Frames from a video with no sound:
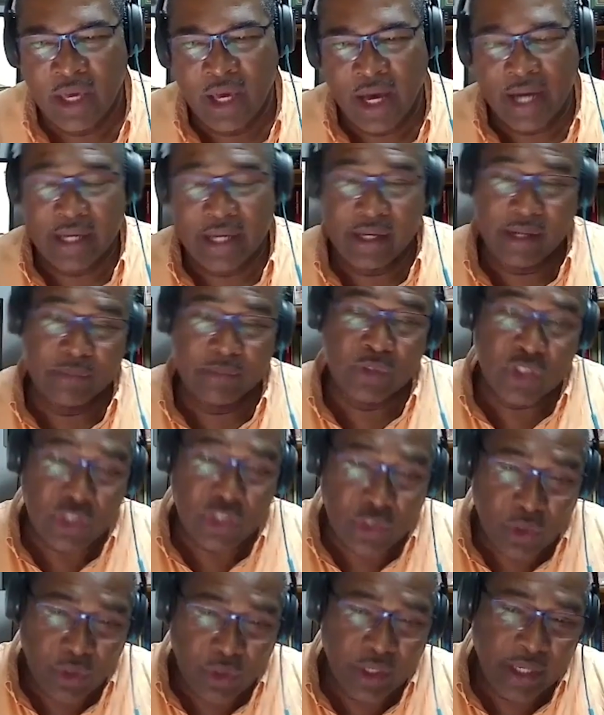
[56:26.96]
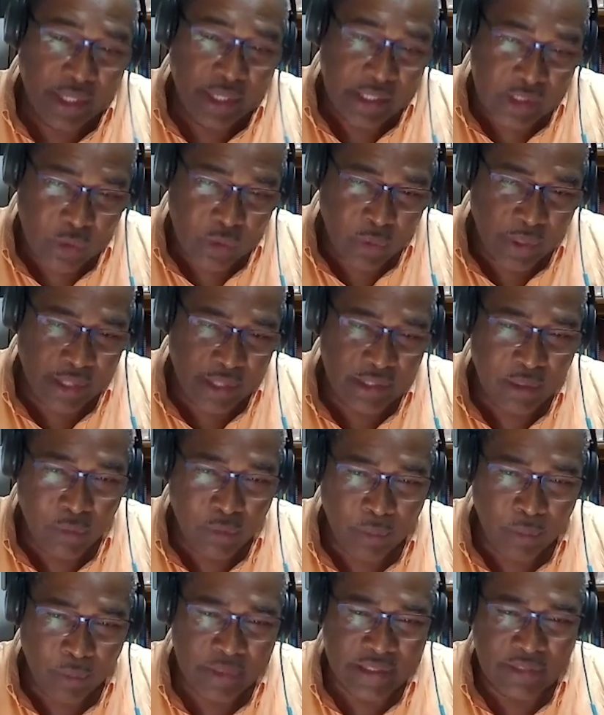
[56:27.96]
I'm sure in his quieter
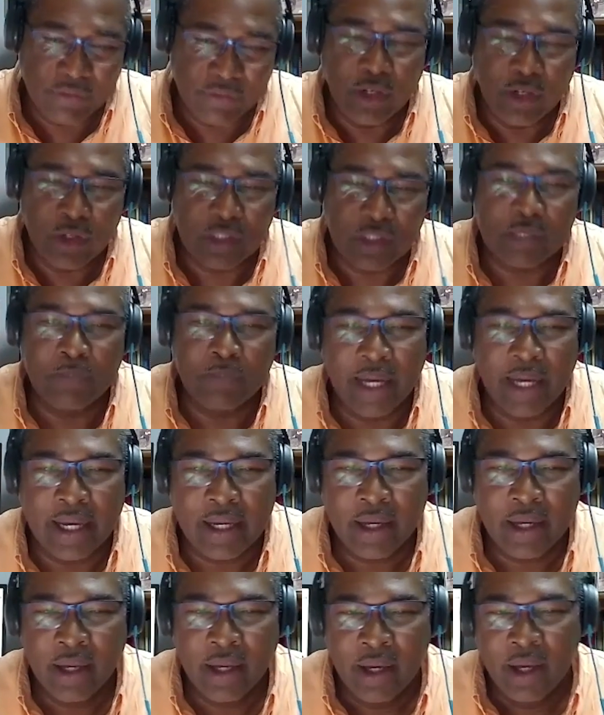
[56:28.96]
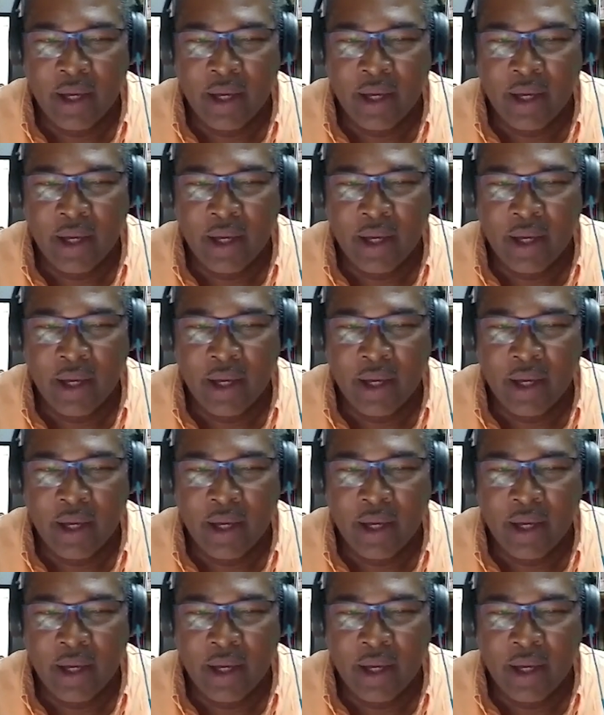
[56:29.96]
moments, if he looks back,